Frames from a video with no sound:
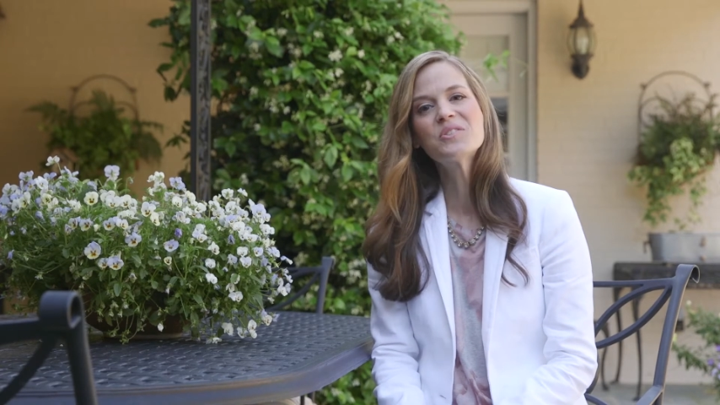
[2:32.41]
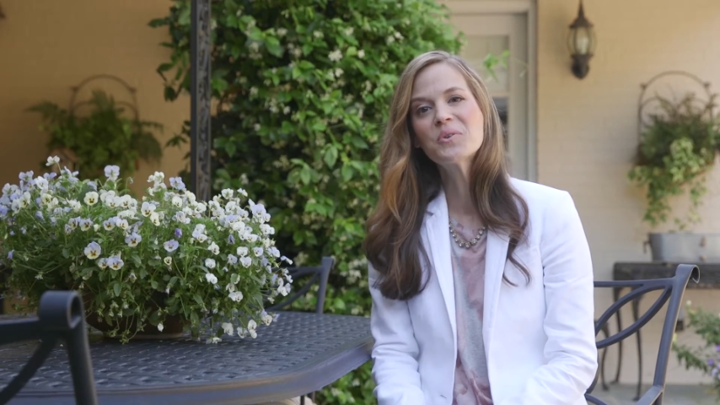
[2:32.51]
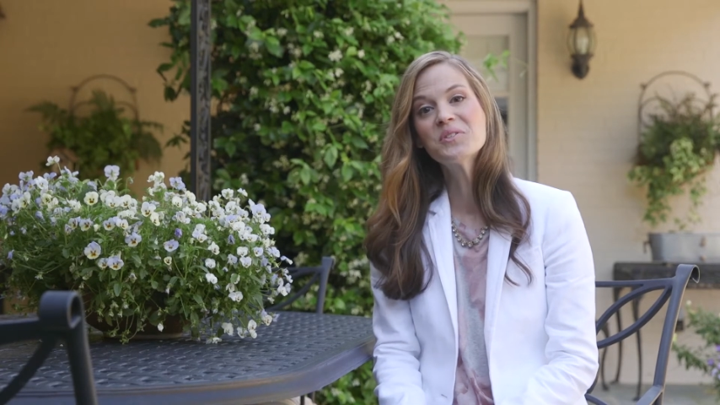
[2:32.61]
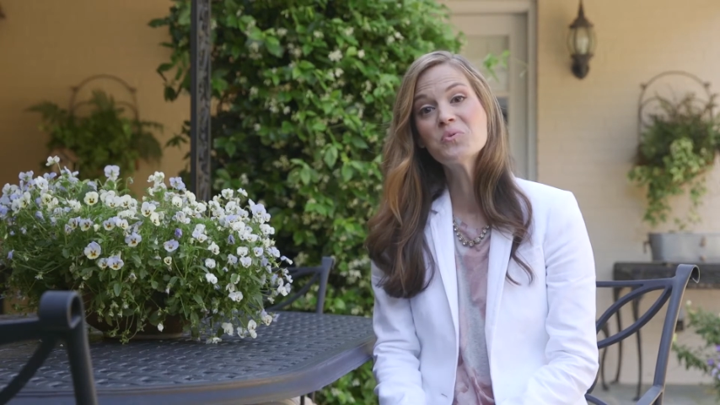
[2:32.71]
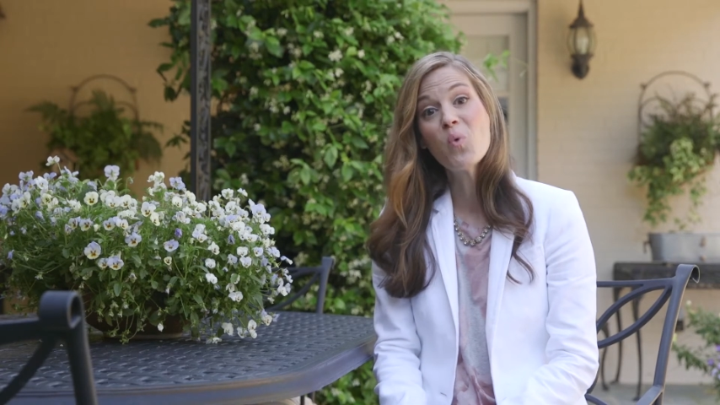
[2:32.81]

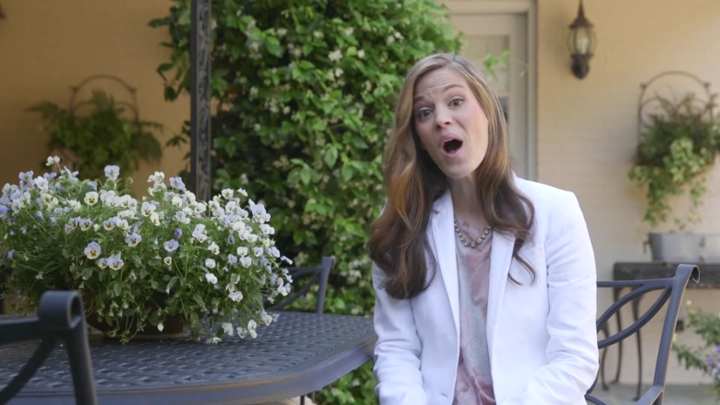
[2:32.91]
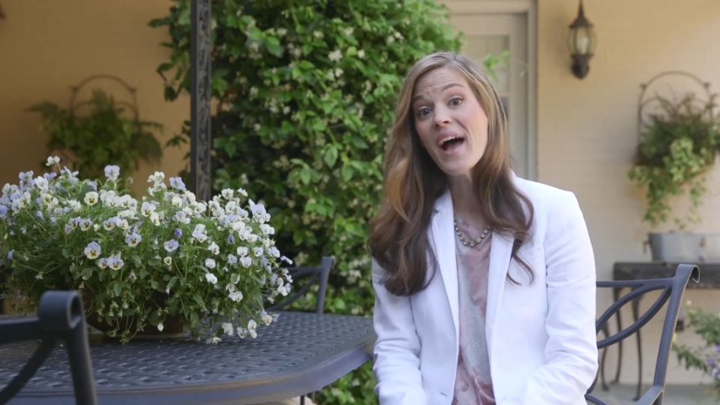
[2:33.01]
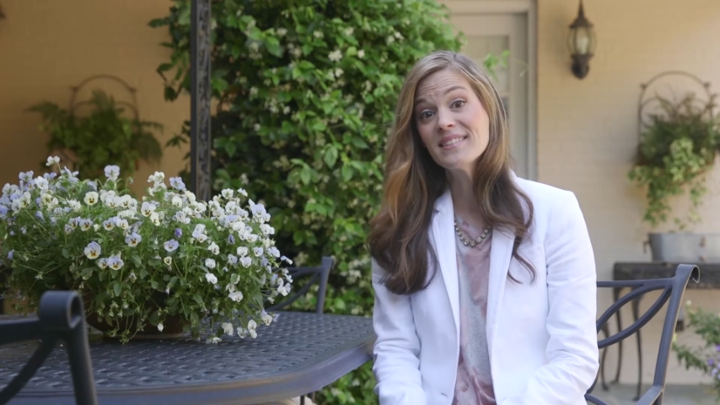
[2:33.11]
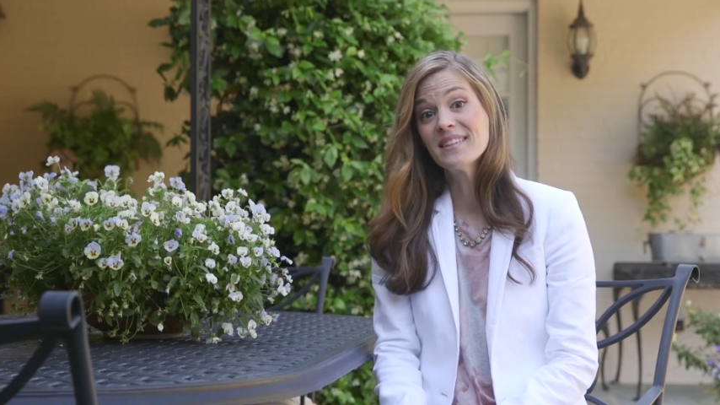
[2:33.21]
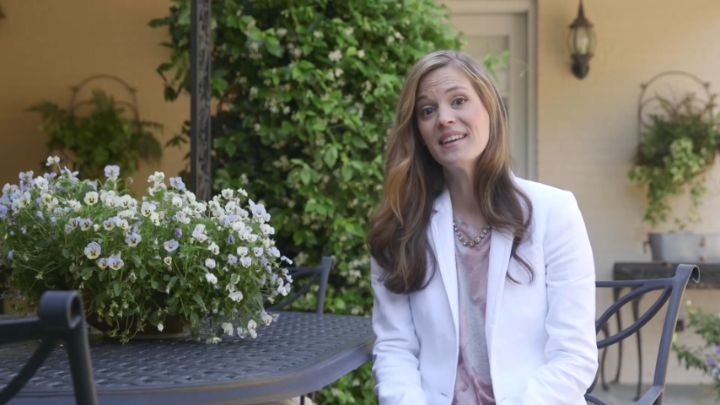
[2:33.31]
source
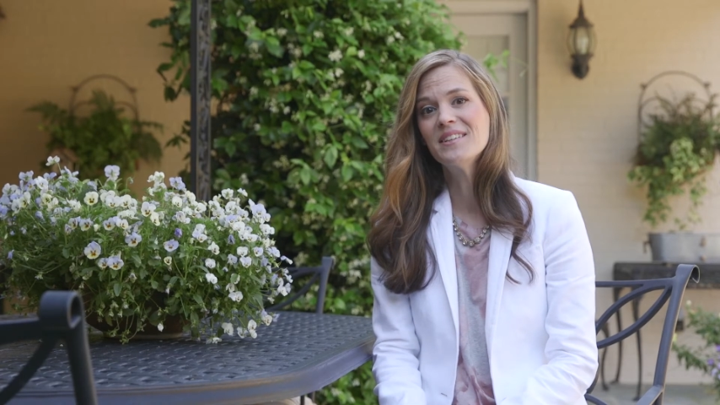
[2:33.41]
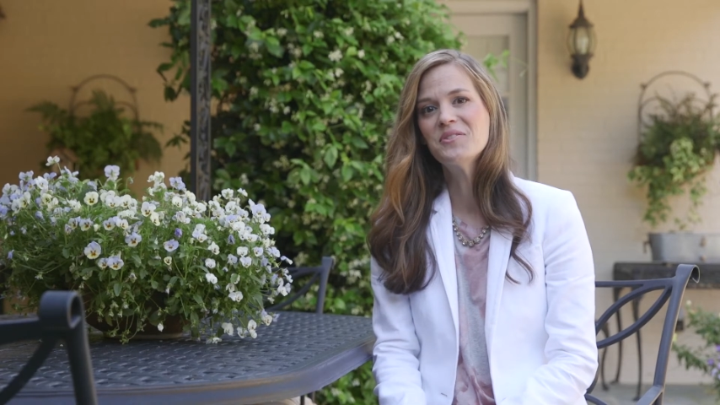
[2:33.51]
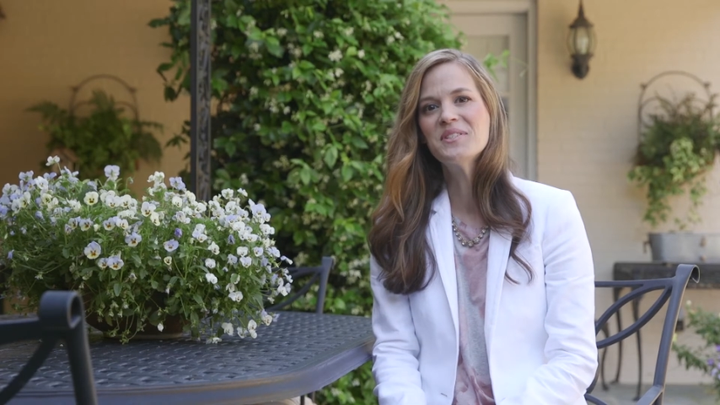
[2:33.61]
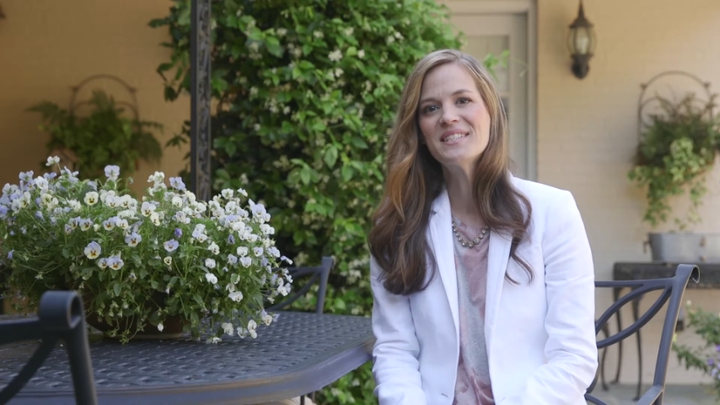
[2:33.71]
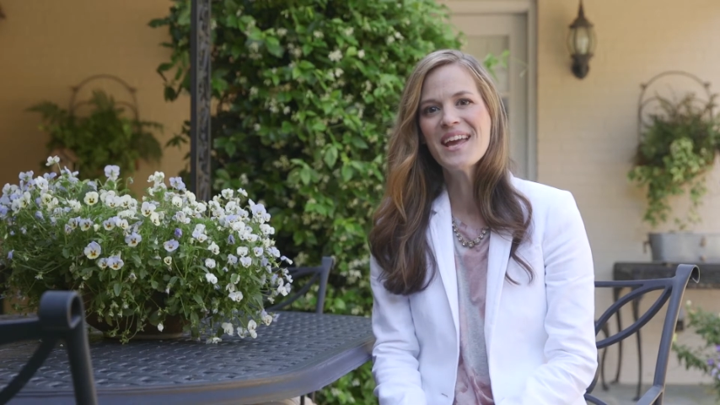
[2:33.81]
wisely
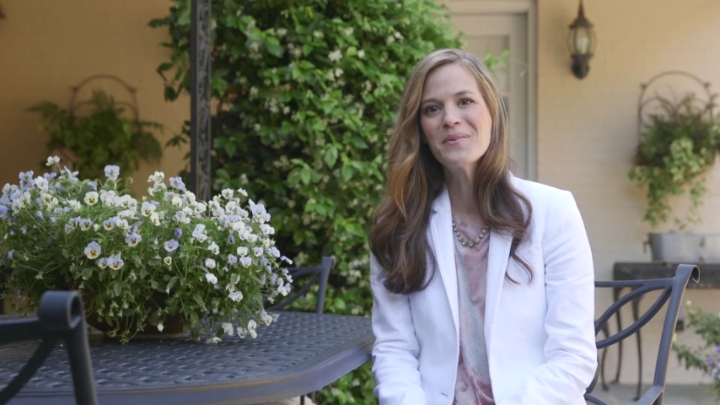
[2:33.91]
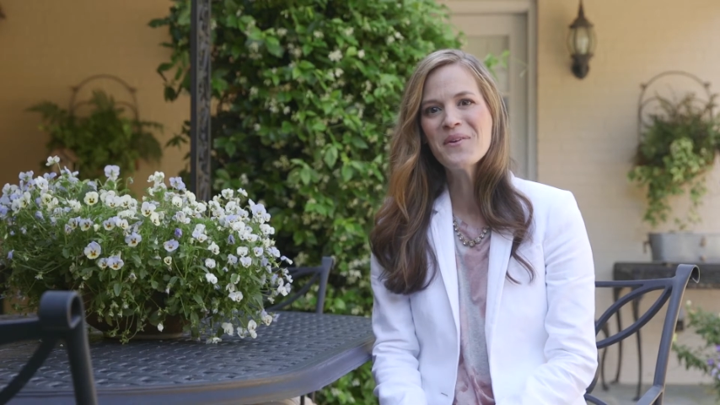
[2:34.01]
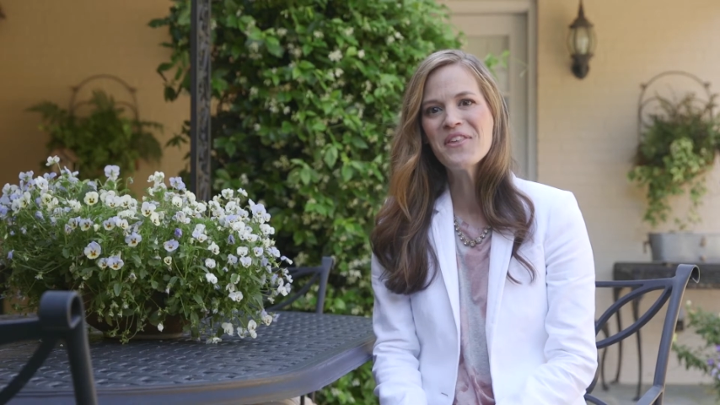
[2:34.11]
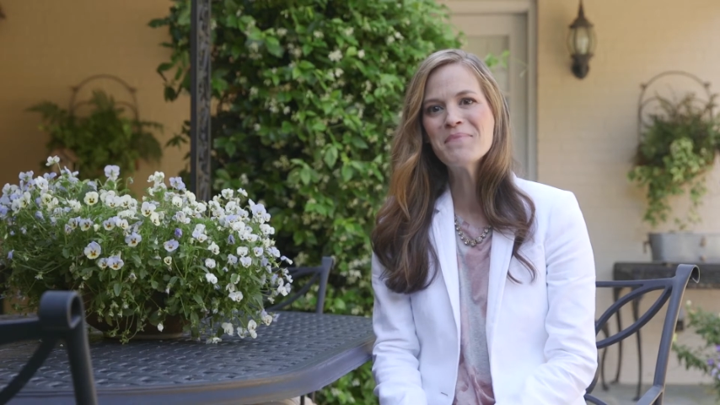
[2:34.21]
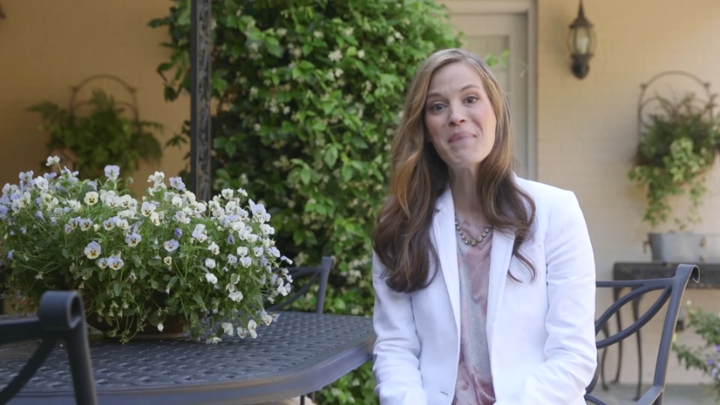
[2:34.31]
to stay
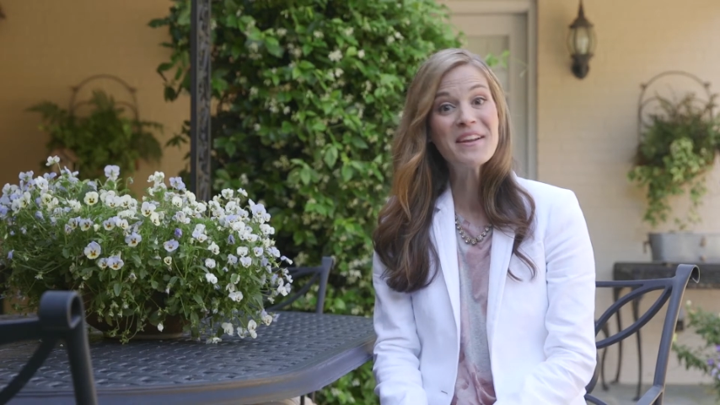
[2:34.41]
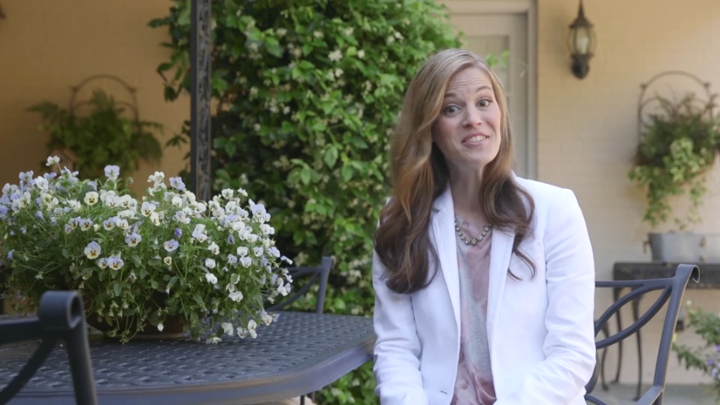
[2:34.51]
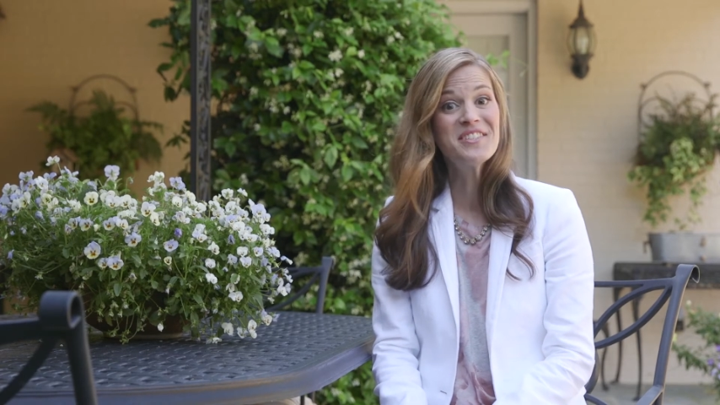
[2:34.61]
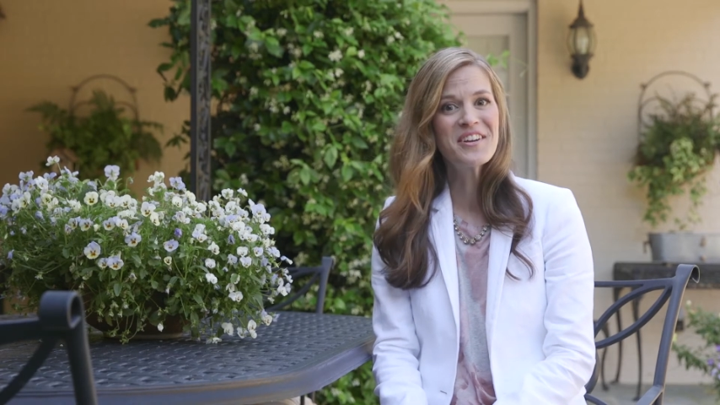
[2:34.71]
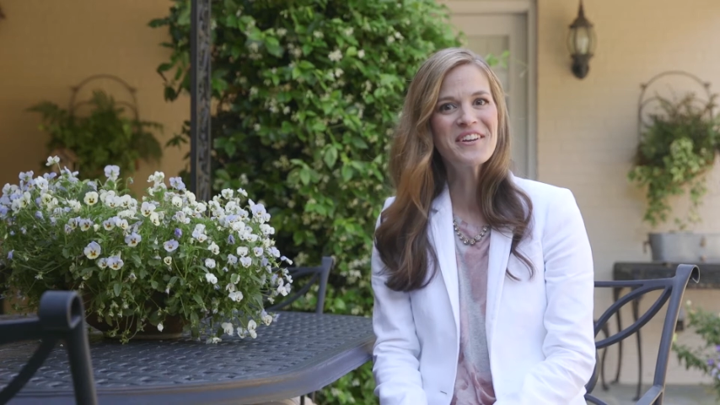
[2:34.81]
within
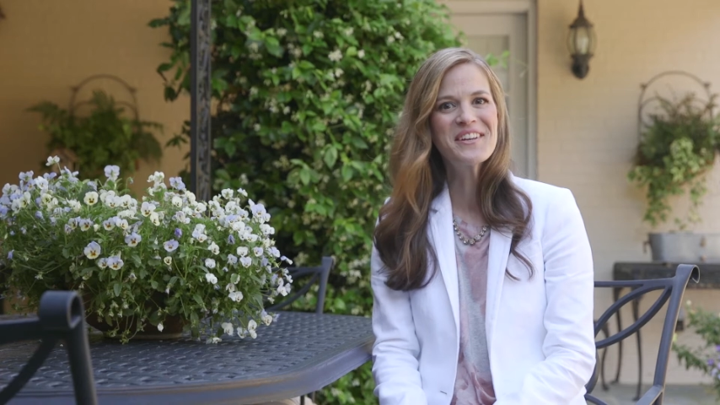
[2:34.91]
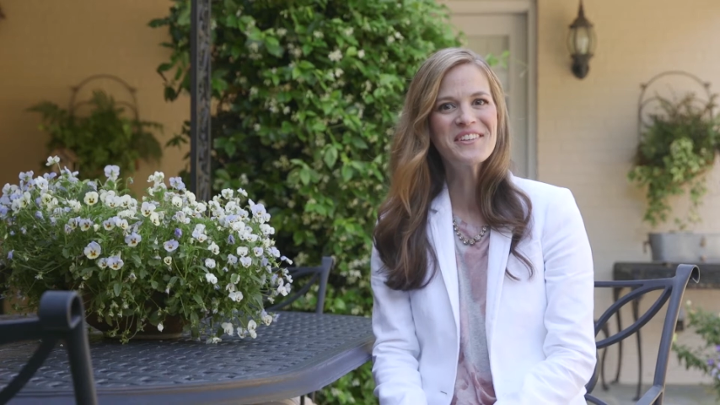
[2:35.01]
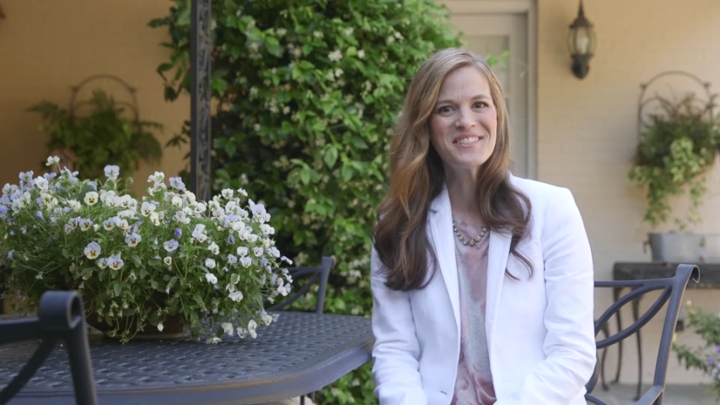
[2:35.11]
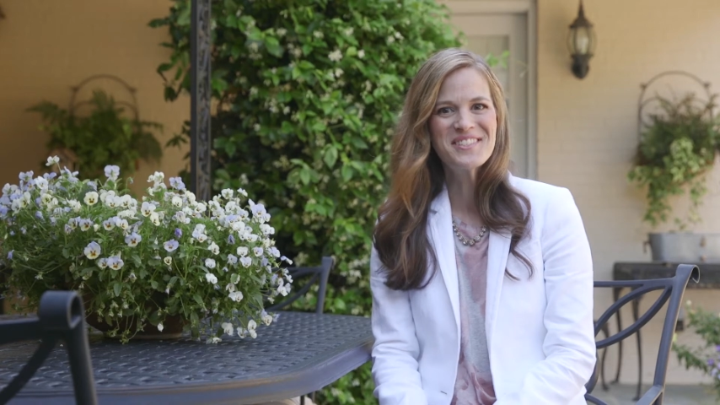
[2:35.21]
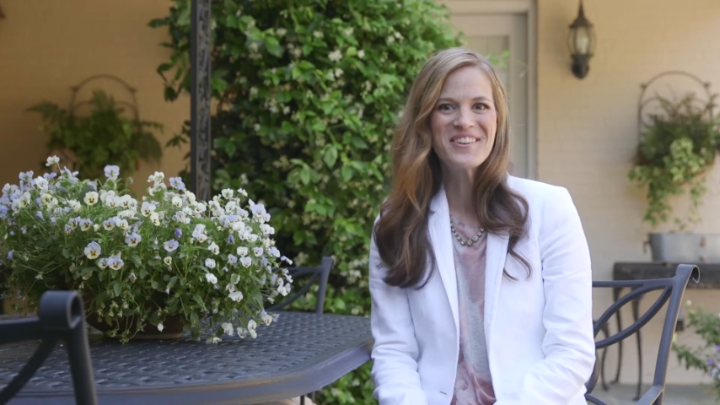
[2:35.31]
budgetary
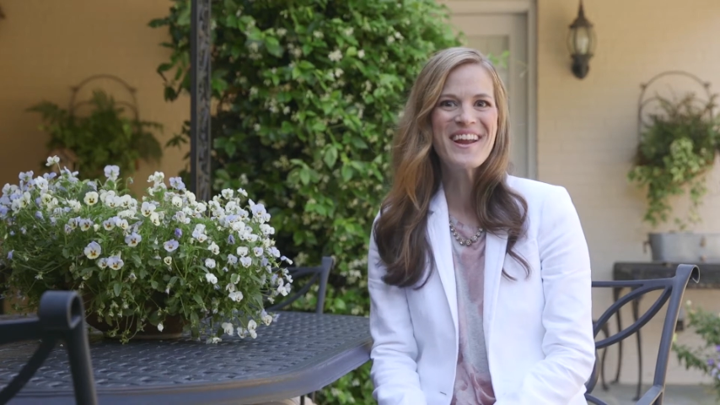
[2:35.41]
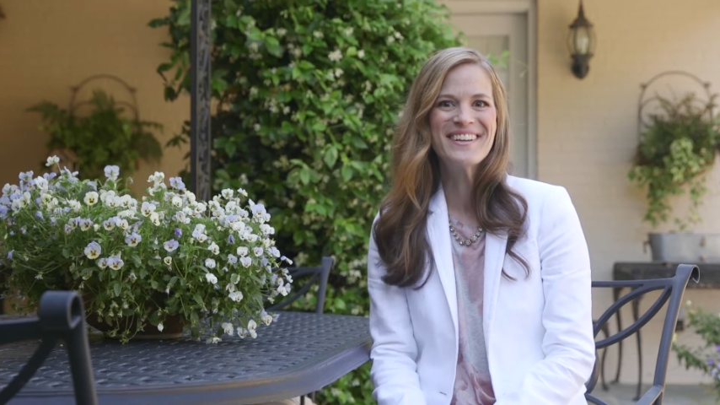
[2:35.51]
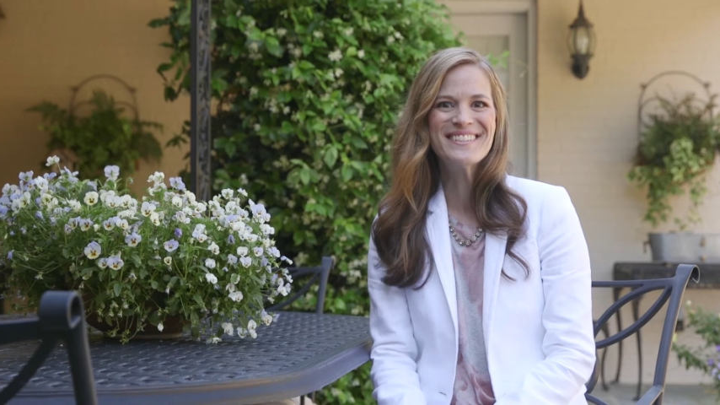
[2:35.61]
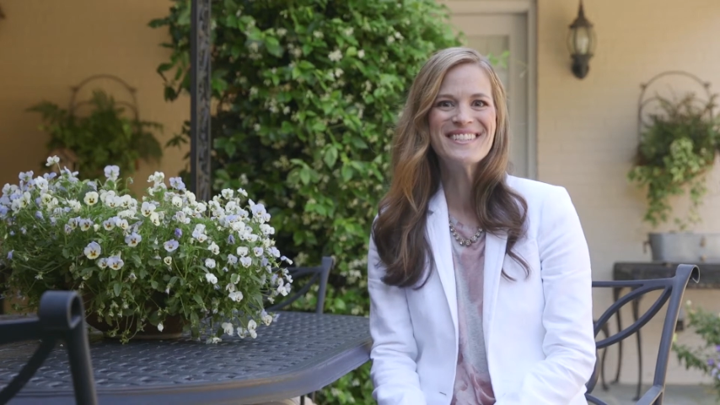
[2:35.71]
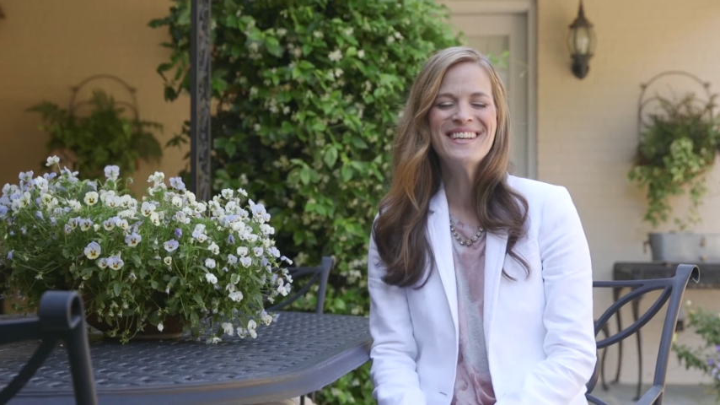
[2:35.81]
constraints.